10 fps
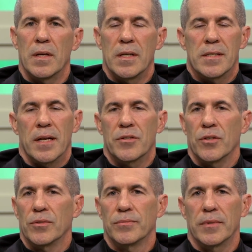
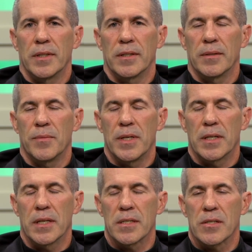essential,
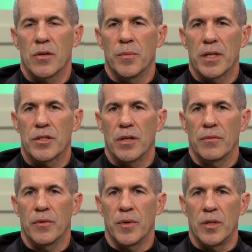because so much
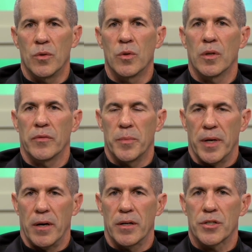of the renewal of a
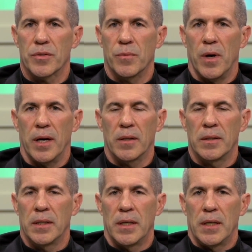parish, while
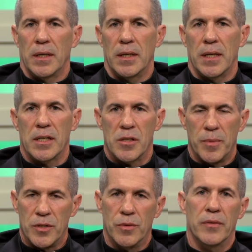it needs to
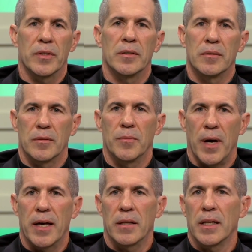be driven
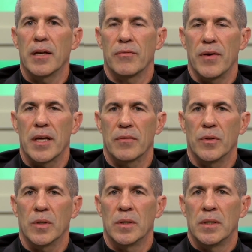by the lay
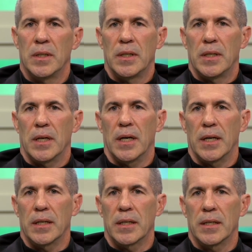faithful,
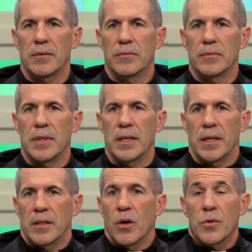
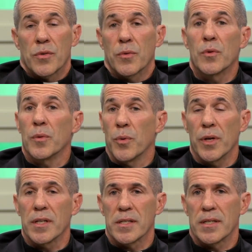it goes through the
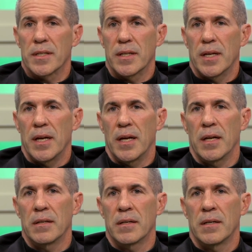priest.
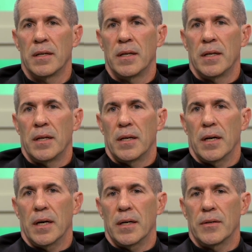And
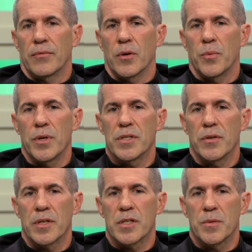for a priest
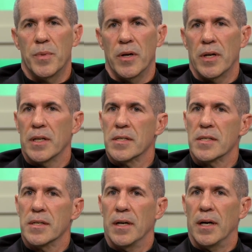to
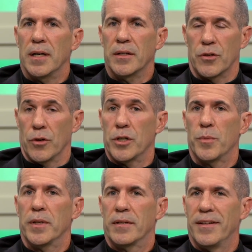experience
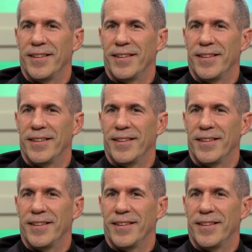encouragement,